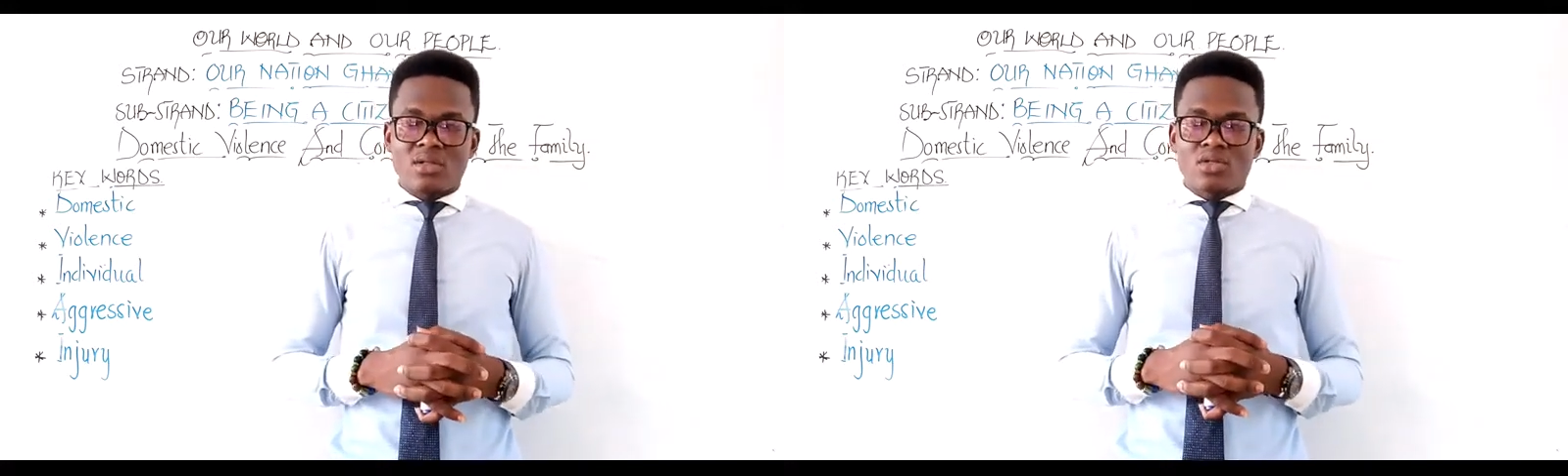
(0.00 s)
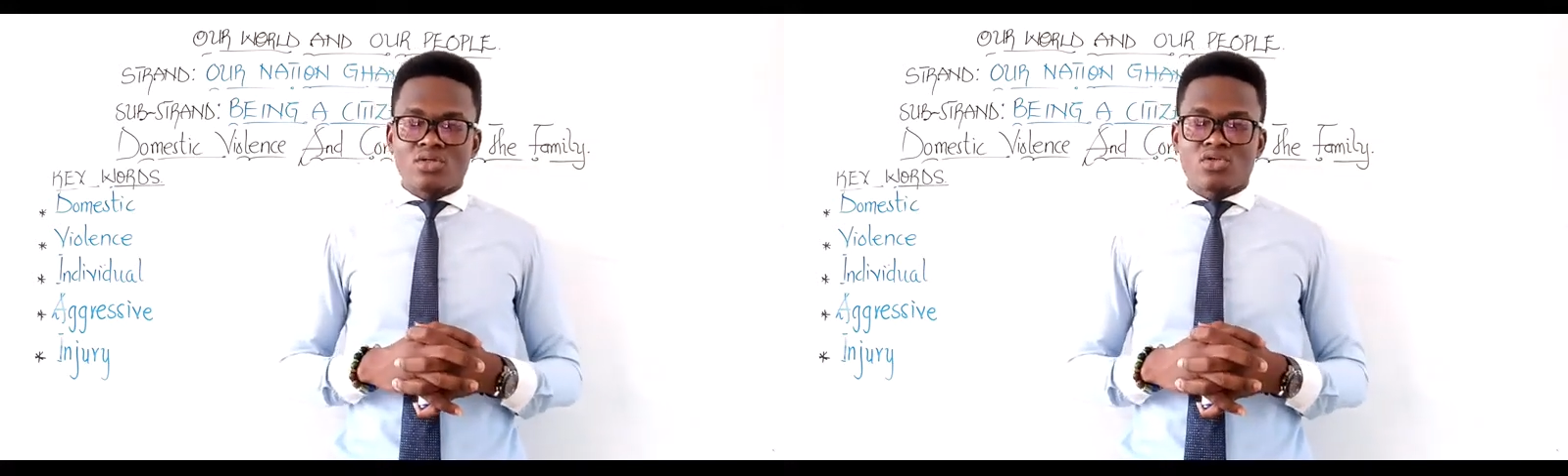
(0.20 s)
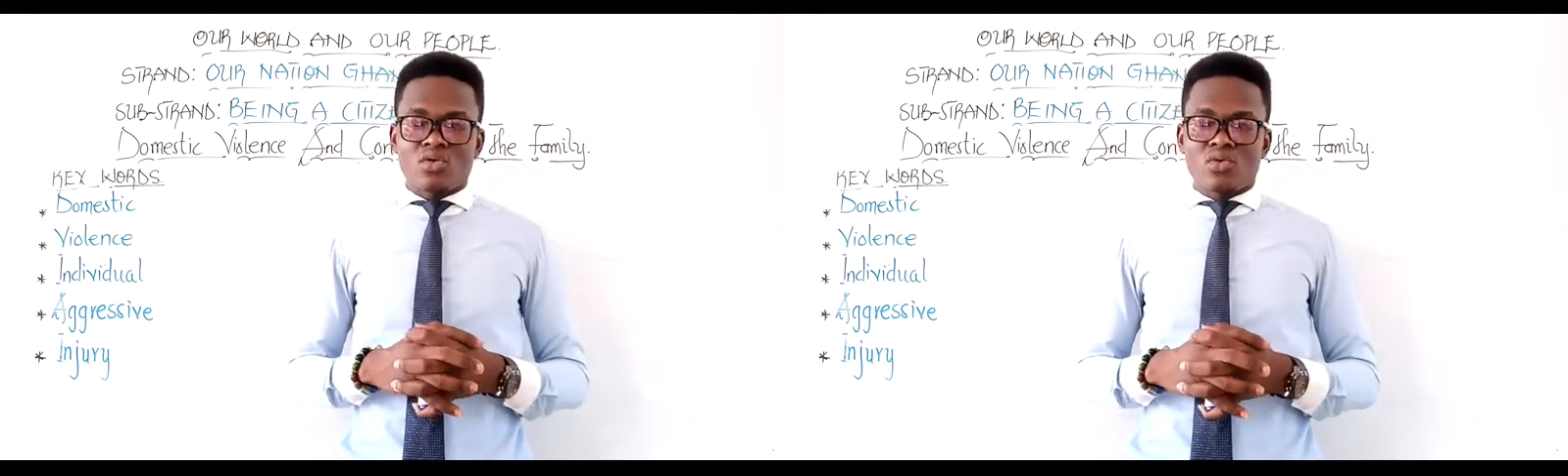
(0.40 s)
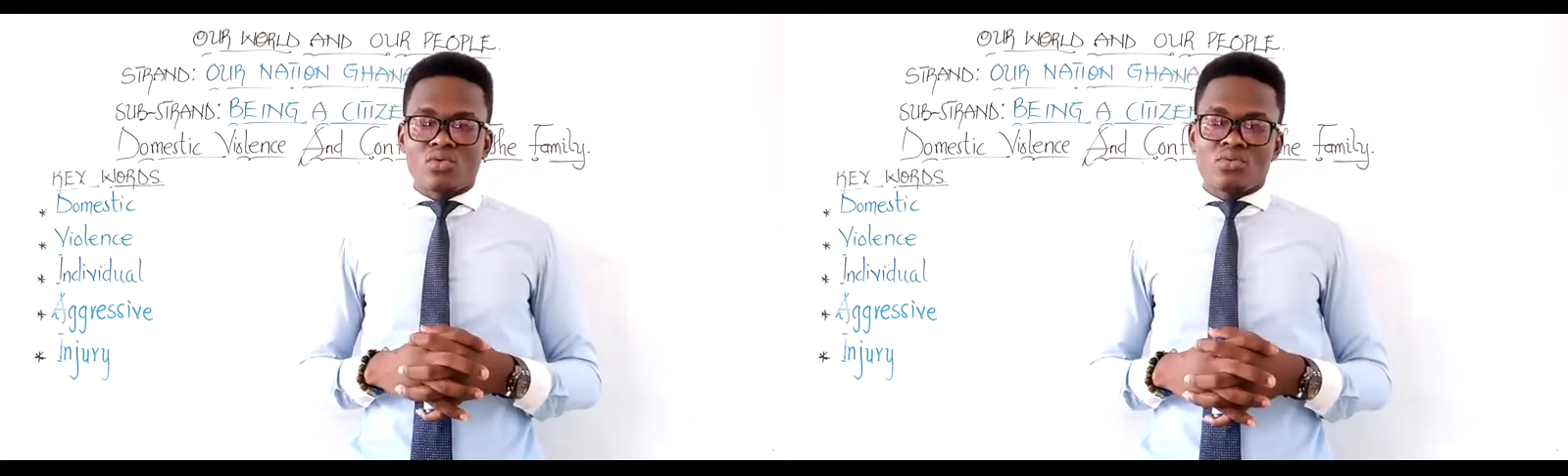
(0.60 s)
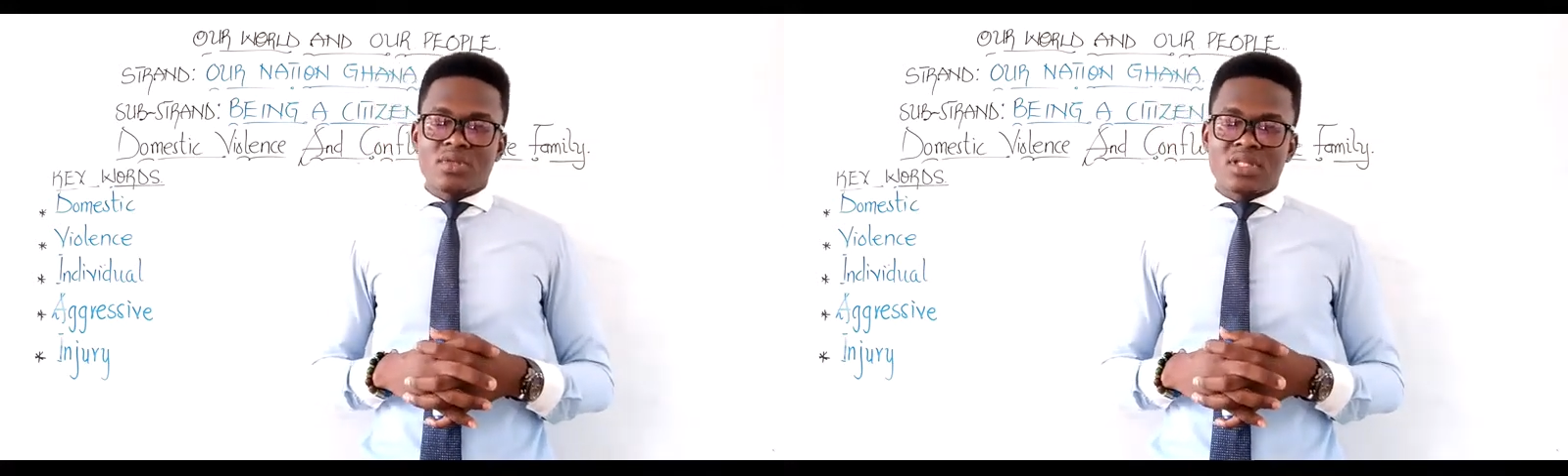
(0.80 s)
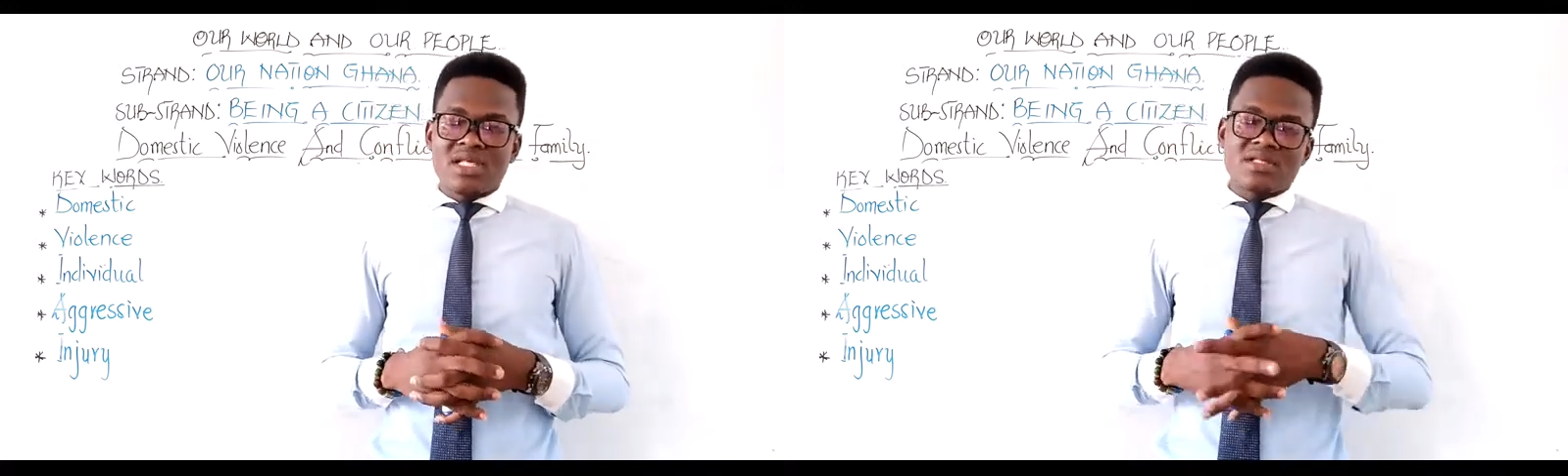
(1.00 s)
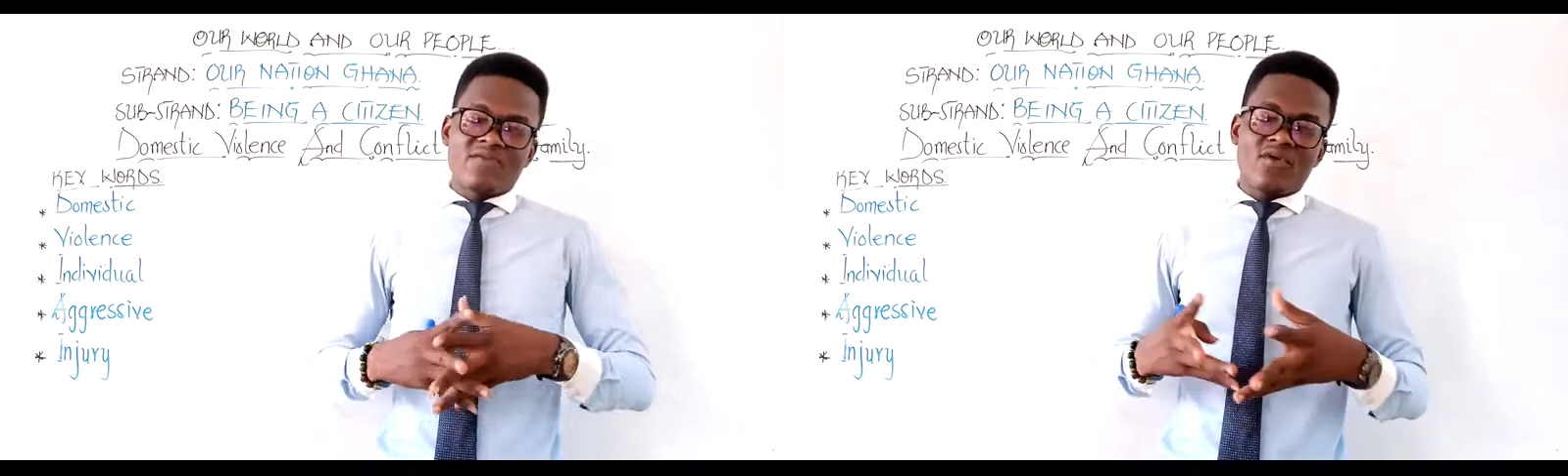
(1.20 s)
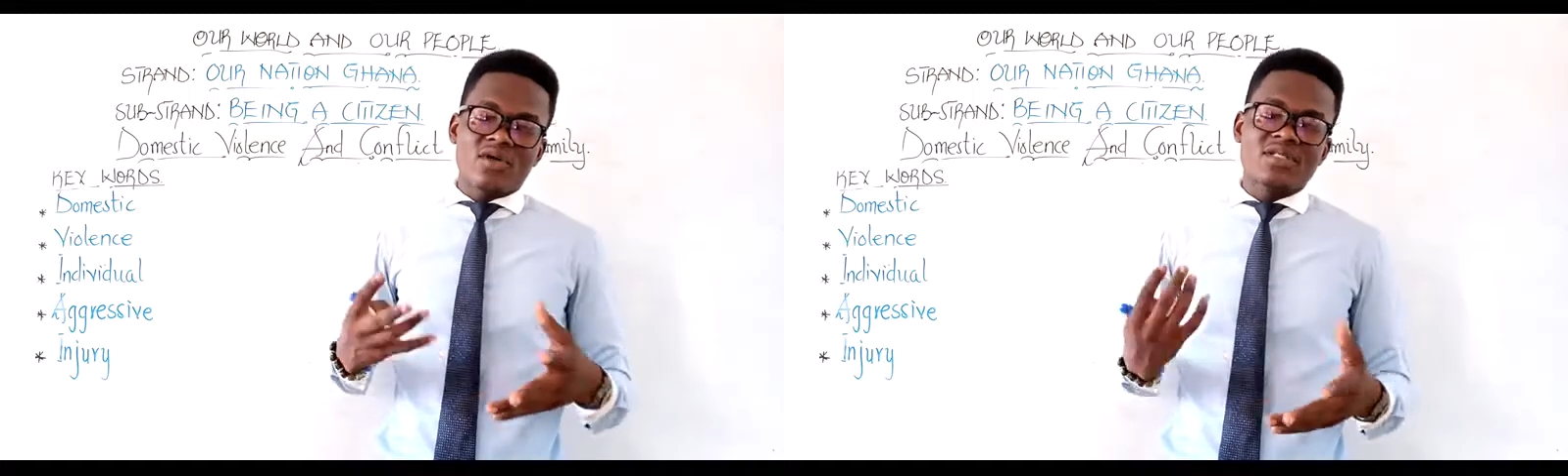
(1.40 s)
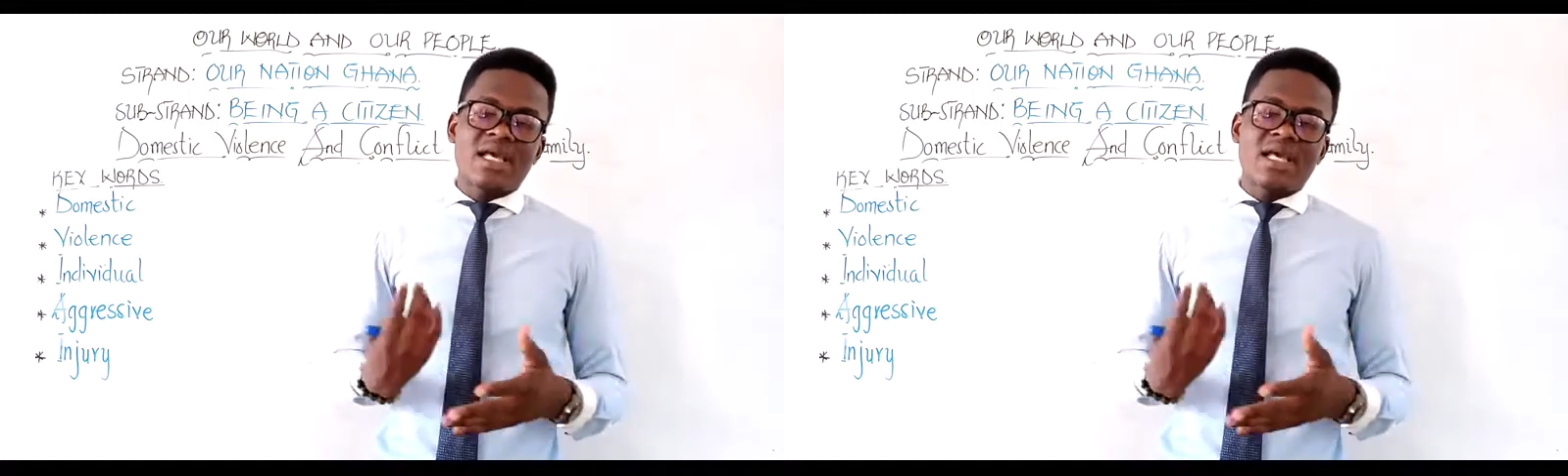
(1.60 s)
So this involves